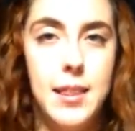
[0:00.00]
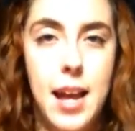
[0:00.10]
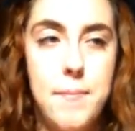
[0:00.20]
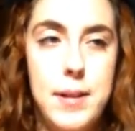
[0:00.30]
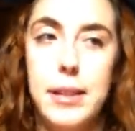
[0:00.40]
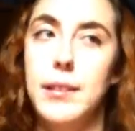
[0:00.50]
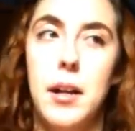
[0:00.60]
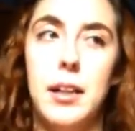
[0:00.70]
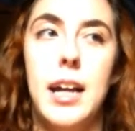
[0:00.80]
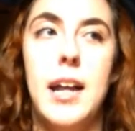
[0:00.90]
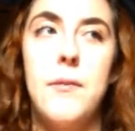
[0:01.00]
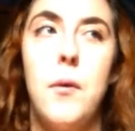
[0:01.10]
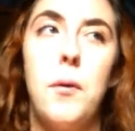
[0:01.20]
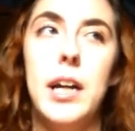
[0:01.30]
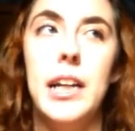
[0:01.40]
have been kind of
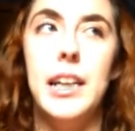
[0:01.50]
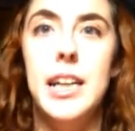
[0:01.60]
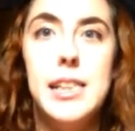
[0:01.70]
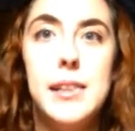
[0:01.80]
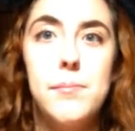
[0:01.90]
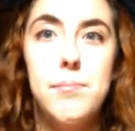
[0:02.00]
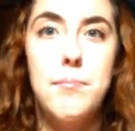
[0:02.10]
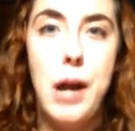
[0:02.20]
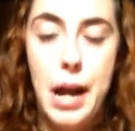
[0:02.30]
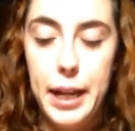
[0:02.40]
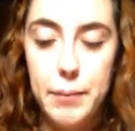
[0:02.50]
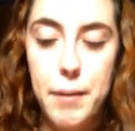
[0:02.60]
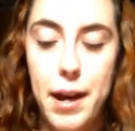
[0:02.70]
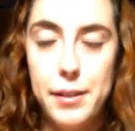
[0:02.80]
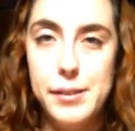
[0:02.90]
hoarding these product
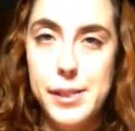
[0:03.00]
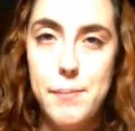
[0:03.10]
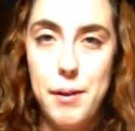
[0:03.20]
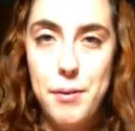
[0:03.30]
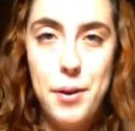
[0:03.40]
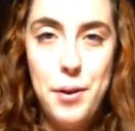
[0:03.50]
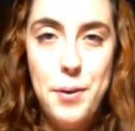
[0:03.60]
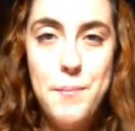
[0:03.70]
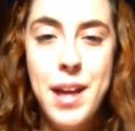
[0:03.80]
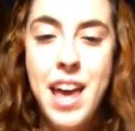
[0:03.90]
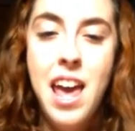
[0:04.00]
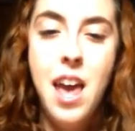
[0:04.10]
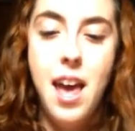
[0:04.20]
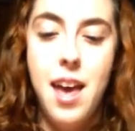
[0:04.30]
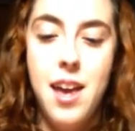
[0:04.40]
bottles in my room,
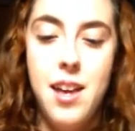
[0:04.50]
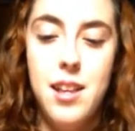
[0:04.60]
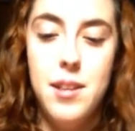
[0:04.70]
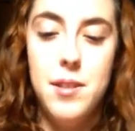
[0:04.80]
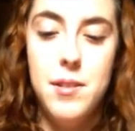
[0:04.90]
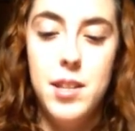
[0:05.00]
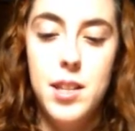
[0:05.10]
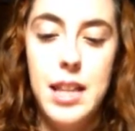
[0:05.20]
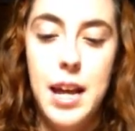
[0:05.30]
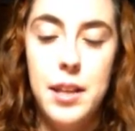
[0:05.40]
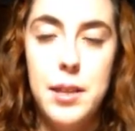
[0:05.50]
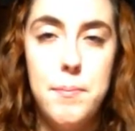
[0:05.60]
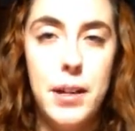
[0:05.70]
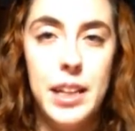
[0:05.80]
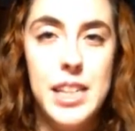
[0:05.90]
and now that the
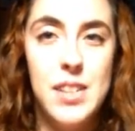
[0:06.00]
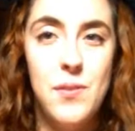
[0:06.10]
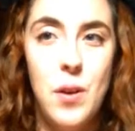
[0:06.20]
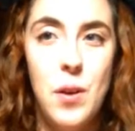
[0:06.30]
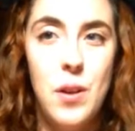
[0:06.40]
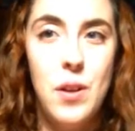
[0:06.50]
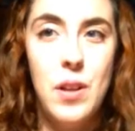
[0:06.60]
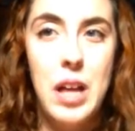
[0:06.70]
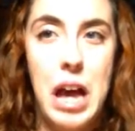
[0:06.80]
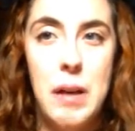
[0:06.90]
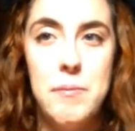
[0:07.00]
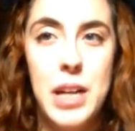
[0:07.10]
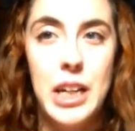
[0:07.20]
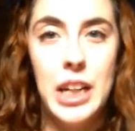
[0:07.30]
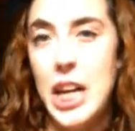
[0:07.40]
bucket's full, I'm
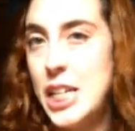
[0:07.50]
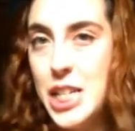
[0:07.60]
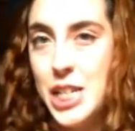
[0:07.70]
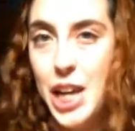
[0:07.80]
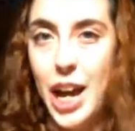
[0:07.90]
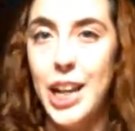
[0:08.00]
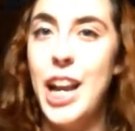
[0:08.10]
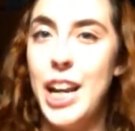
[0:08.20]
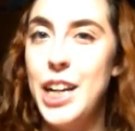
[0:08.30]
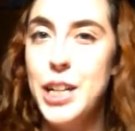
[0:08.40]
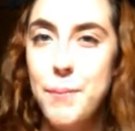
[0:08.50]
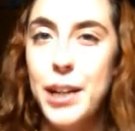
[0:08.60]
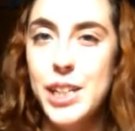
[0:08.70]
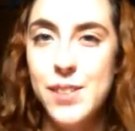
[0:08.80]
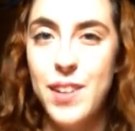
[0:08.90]
taking that as a sign that I need to
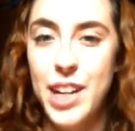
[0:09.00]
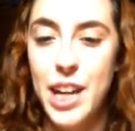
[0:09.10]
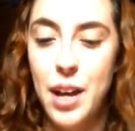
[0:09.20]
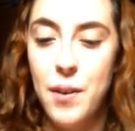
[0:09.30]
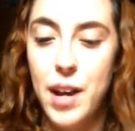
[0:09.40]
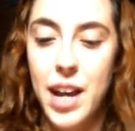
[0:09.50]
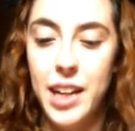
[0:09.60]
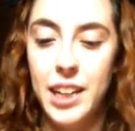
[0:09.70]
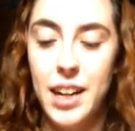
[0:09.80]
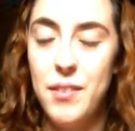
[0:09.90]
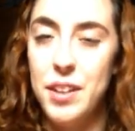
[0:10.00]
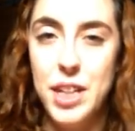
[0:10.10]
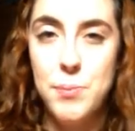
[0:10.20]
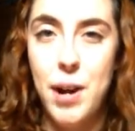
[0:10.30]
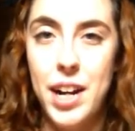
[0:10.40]
make this video and get rid of
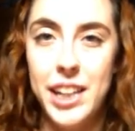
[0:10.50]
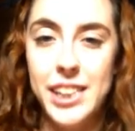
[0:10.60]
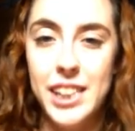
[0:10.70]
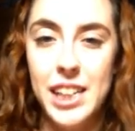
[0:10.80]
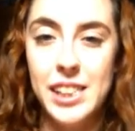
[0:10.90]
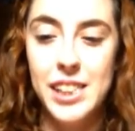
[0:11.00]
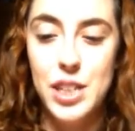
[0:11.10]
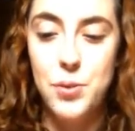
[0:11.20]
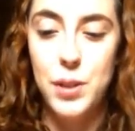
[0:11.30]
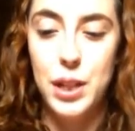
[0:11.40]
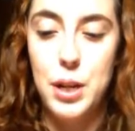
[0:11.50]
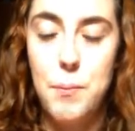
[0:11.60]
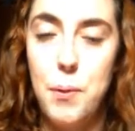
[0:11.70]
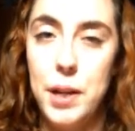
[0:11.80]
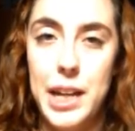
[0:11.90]
these products because there's really no
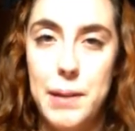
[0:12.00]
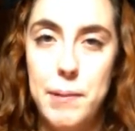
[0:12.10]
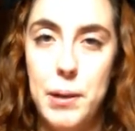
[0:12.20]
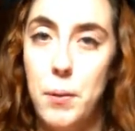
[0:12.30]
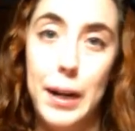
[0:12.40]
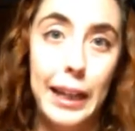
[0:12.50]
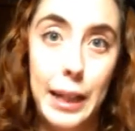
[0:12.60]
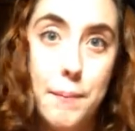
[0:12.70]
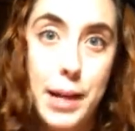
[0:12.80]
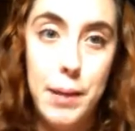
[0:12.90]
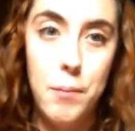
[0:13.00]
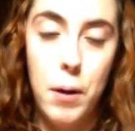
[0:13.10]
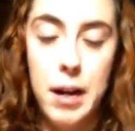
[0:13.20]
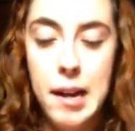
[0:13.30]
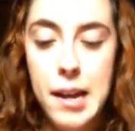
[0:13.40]
point in me hoarding them anymore.